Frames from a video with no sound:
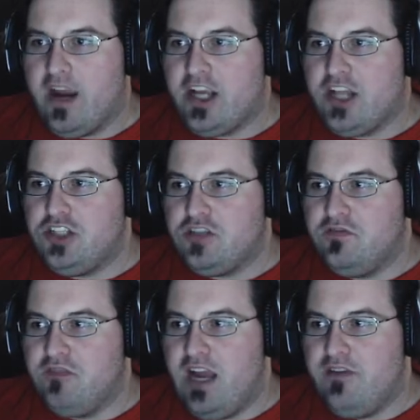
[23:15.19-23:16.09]
where I could
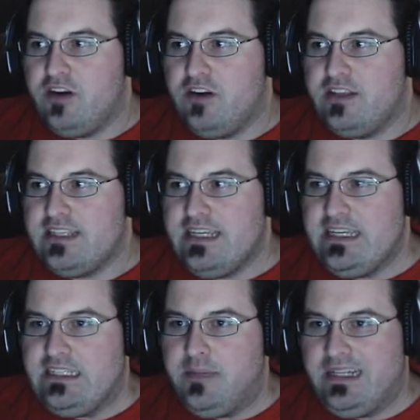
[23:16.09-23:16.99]
survive under this
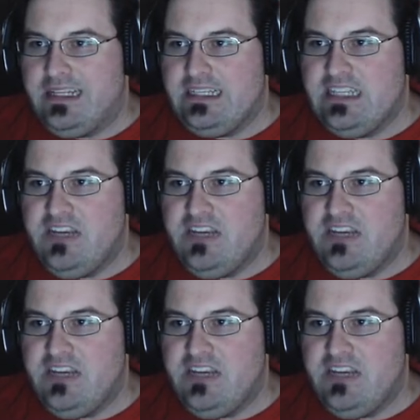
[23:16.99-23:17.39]
intimately